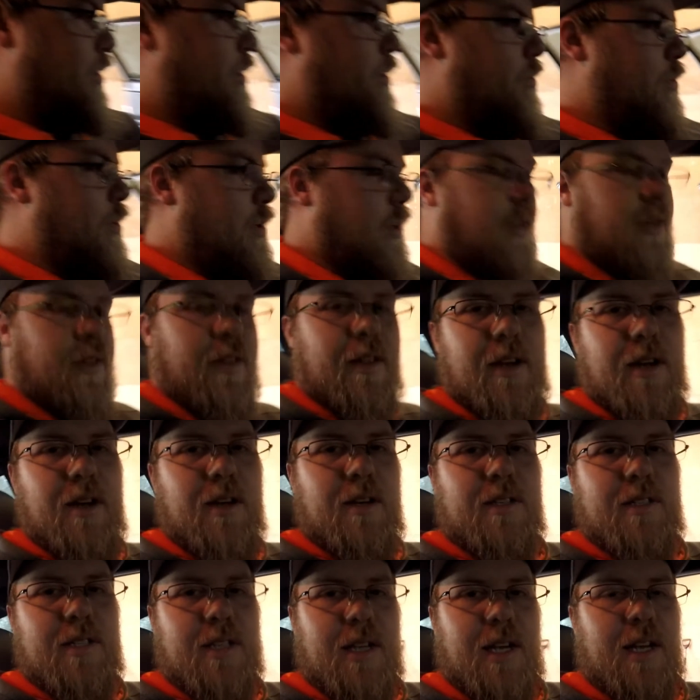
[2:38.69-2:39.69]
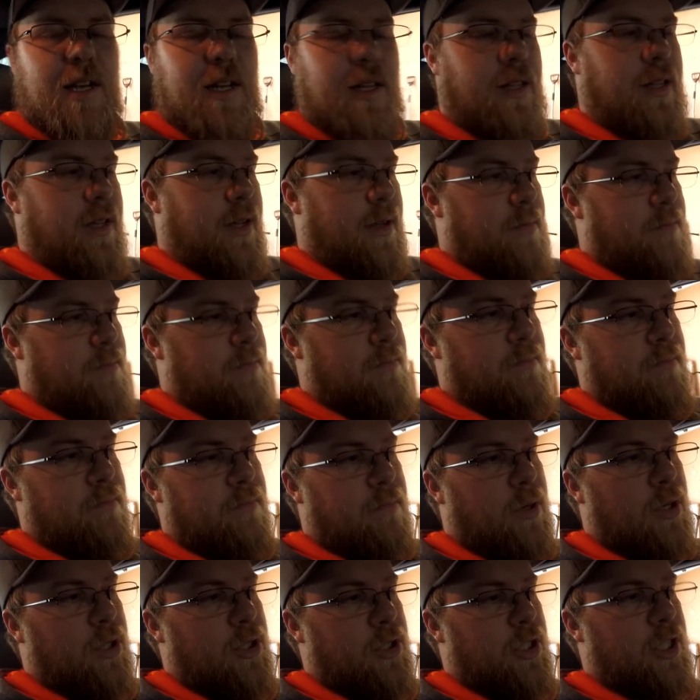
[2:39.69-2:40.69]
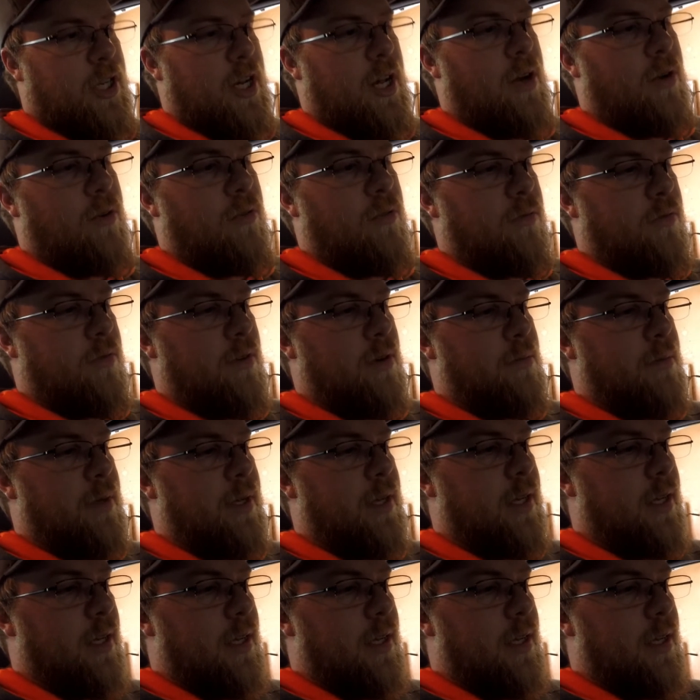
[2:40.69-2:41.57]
wheel there is kind of like bulged out from it,